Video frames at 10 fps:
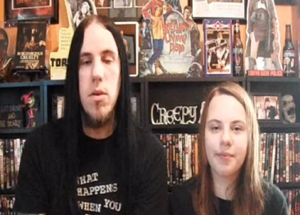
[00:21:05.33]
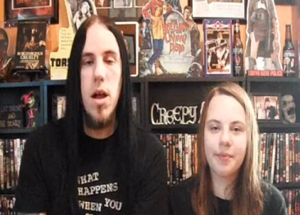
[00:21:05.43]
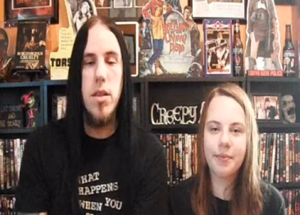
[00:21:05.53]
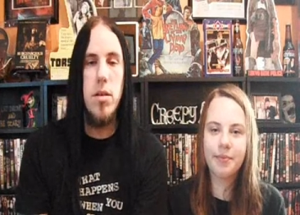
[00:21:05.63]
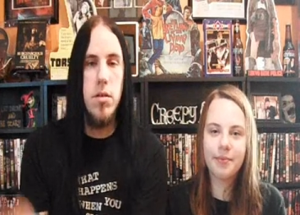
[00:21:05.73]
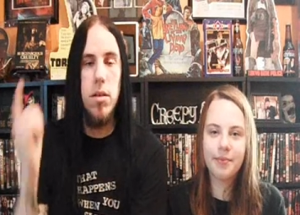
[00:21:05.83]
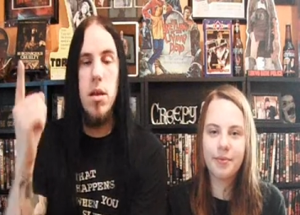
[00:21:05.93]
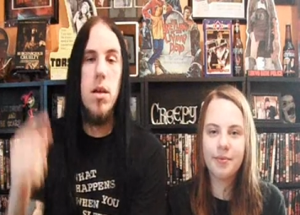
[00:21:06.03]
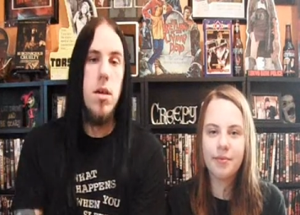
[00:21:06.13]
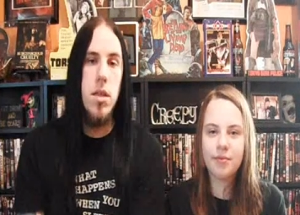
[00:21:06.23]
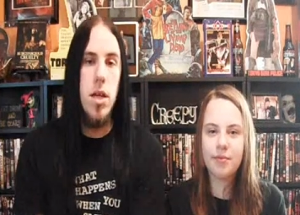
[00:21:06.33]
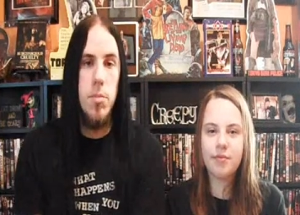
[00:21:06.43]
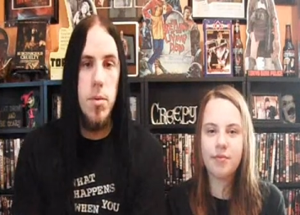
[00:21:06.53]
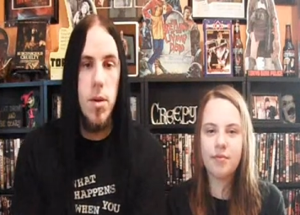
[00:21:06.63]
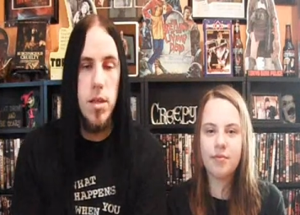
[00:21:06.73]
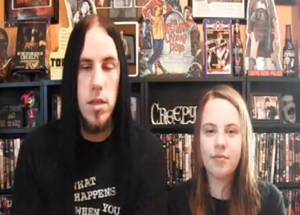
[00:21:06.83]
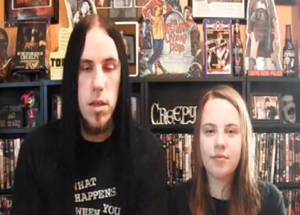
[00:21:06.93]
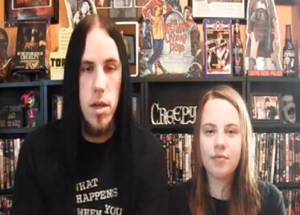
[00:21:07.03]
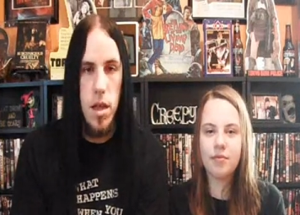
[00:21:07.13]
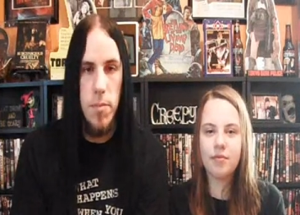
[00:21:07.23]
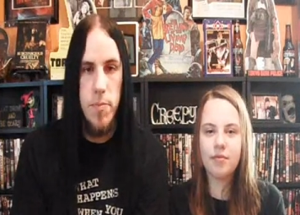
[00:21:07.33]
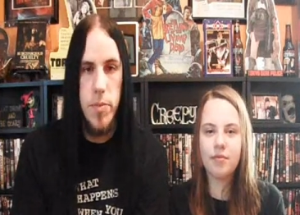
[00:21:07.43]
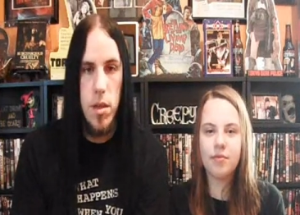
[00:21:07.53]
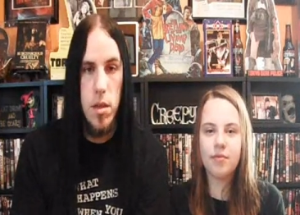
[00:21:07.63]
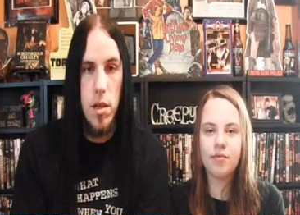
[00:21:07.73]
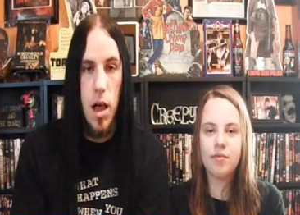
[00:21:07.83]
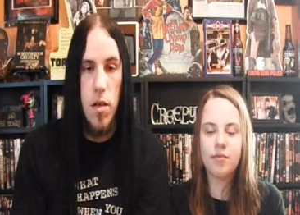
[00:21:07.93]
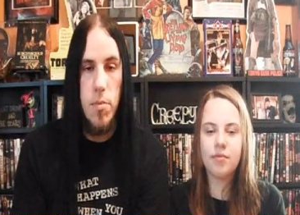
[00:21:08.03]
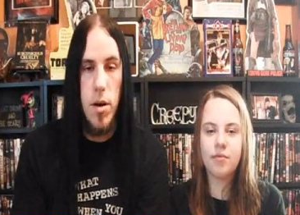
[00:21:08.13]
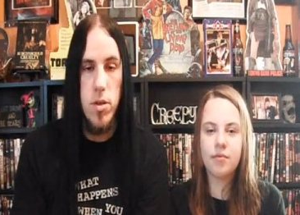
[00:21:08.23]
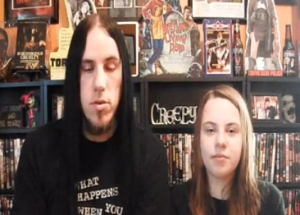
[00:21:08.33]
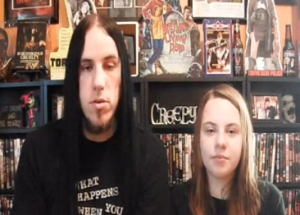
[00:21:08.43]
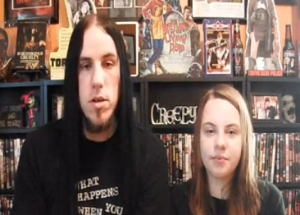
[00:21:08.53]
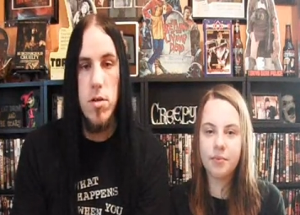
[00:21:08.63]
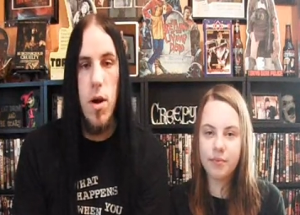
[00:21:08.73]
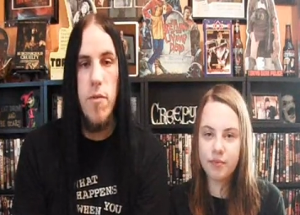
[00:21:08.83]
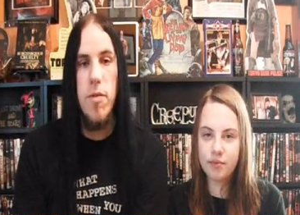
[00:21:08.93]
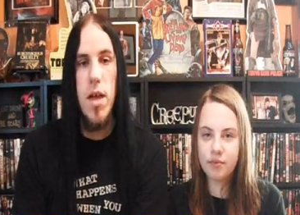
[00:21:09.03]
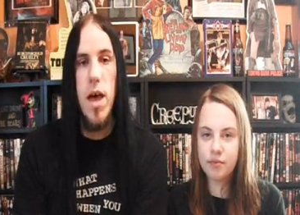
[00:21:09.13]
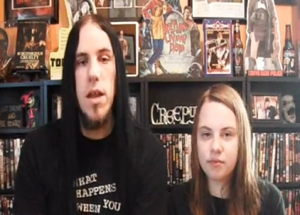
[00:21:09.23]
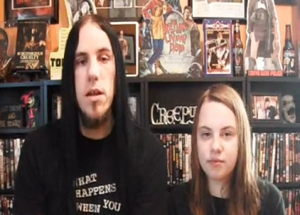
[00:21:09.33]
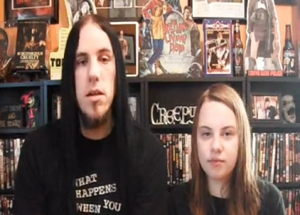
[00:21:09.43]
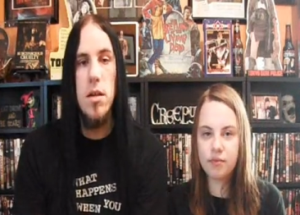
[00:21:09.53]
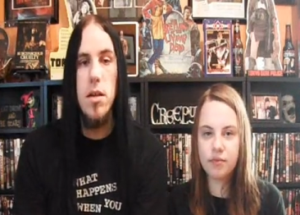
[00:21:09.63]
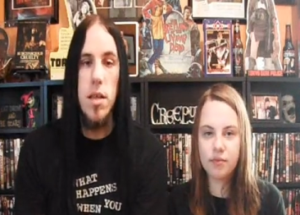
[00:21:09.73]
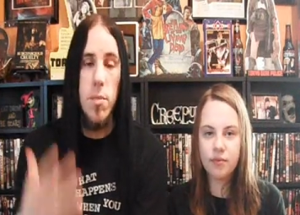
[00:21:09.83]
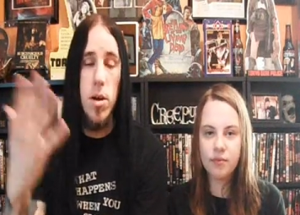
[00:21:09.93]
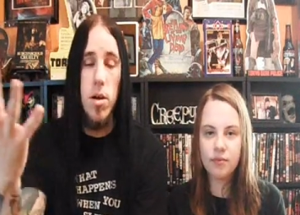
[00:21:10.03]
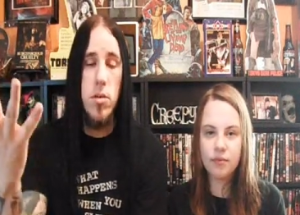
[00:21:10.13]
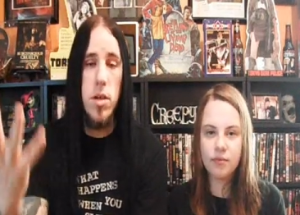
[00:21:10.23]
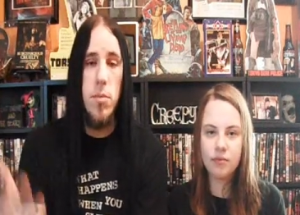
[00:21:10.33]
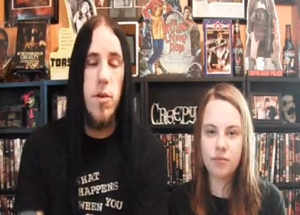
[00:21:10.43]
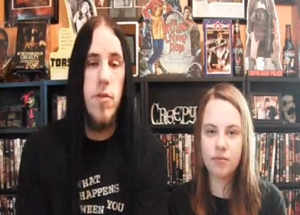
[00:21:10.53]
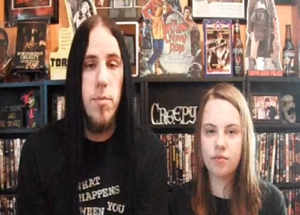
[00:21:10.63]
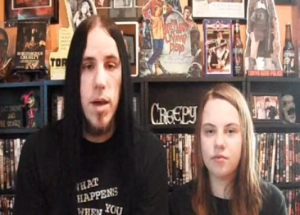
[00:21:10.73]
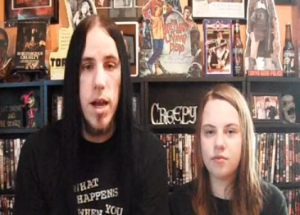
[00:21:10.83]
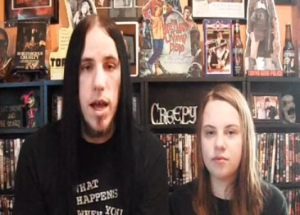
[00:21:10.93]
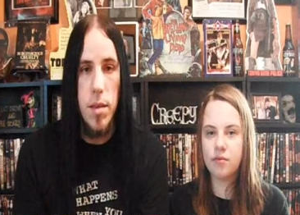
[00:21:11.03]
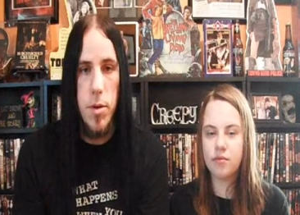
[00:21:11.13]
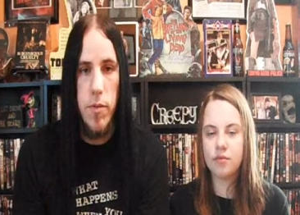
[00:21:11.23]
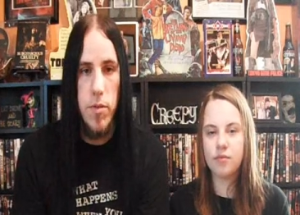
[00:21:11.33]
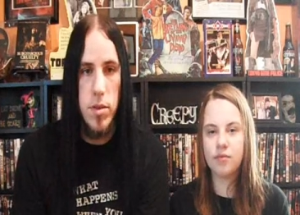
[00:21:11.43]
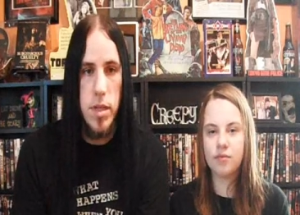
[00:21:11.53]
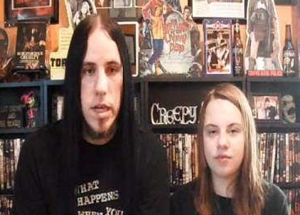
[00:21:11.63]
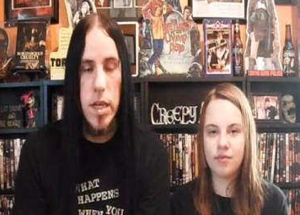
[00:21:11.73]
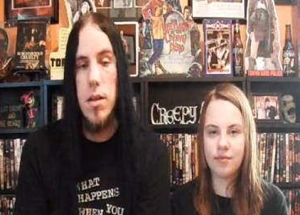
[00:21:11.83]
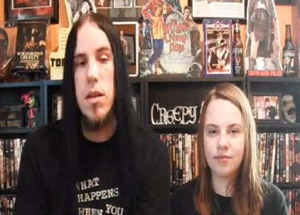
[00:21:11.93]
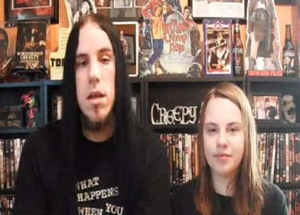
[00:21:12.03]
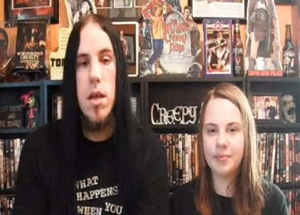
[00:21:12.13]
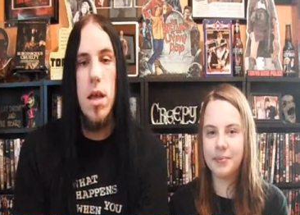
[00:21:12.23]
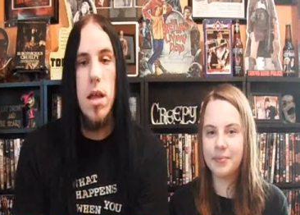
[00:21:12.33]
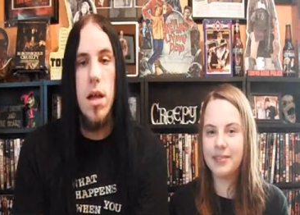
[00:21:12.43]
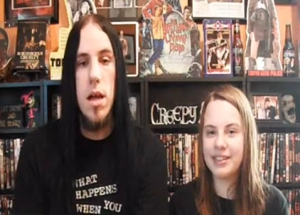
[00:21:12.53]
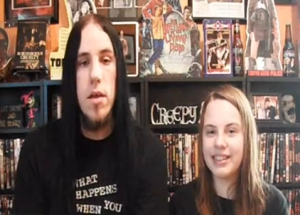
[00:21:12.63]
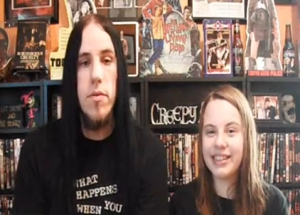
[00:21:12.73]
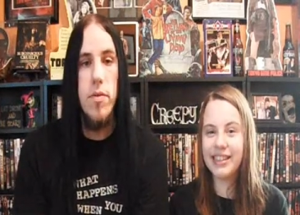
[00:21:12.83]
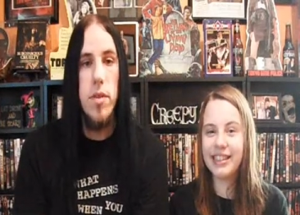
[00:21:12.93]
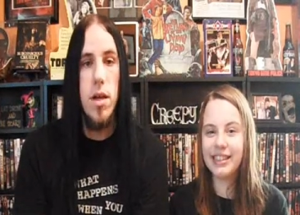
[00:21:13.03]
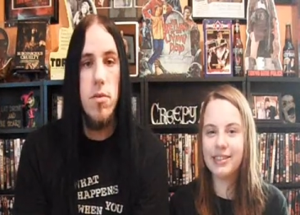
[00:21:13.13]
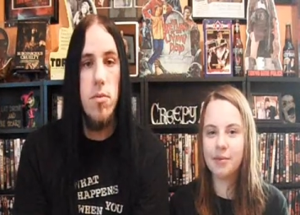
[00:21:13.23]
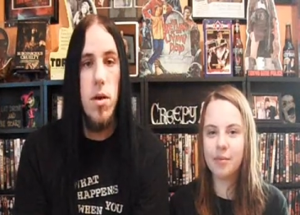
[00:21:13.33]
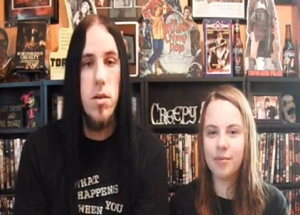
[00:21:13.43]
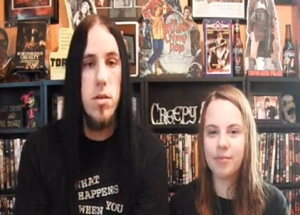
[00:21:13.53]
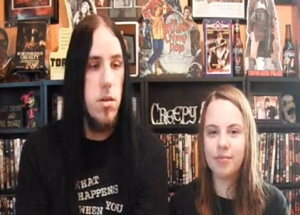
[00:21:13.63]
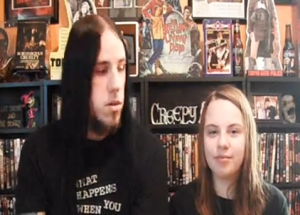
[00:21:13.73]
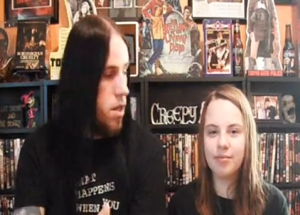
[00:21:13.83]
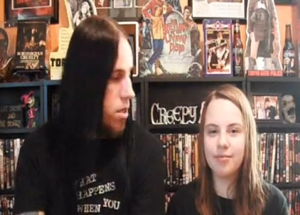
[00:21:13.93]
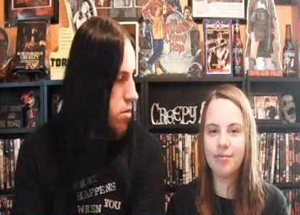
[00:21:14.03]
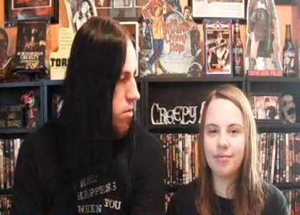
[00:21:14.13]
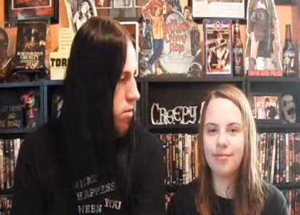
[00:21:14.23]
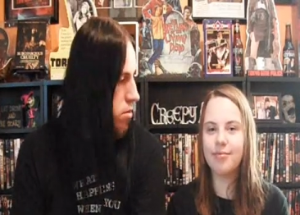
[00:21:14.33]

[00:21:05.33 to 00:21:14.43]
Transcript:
Speaker 1: around. That'll, that'll be basically... Um, all of part two. Stick around for that. Let me know. Give me your feedback on it. Let me know if you dig it. And uh, thanks for watching. Thank you.